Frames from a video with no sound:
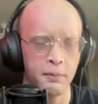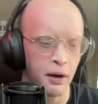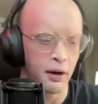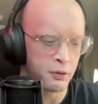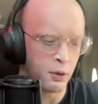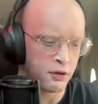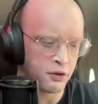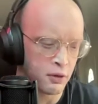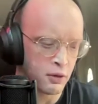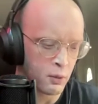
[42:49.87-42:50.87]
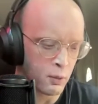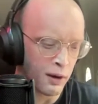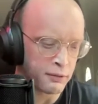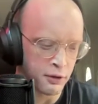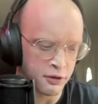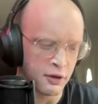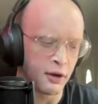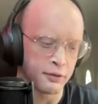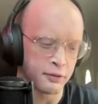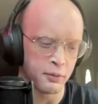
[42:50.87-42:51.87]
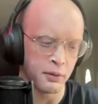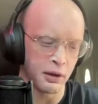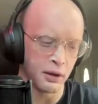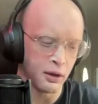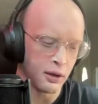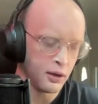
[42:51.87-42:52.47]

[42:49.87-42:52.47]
but of course you're well versed enough to be